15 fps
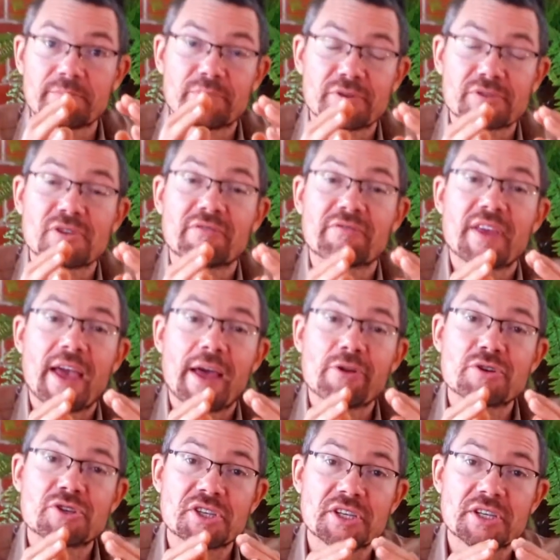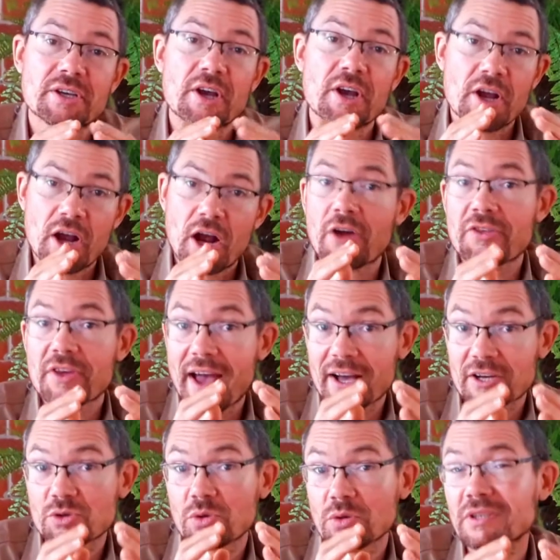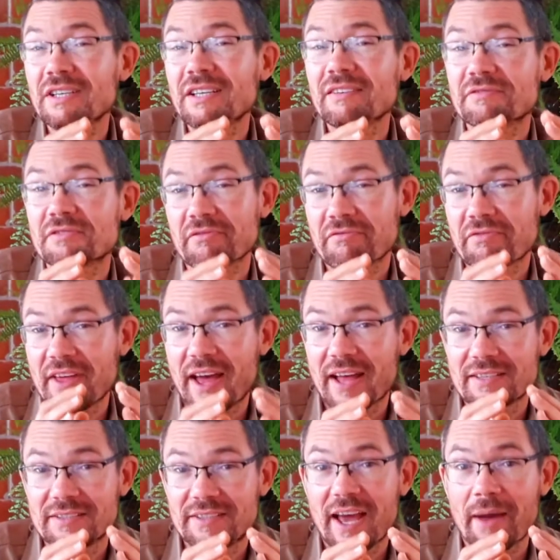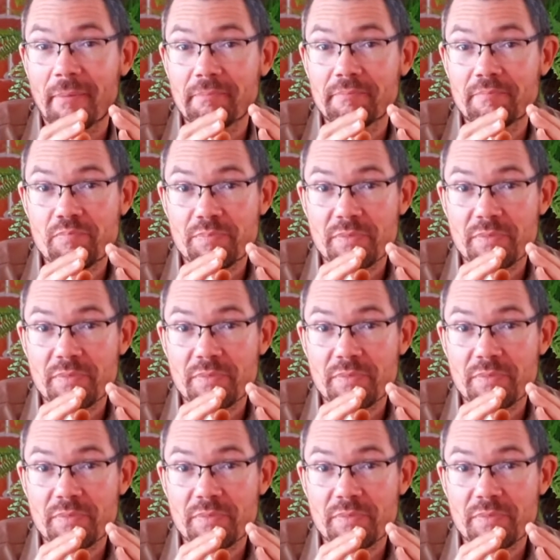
preserve the energy are the actual leaves of that stem.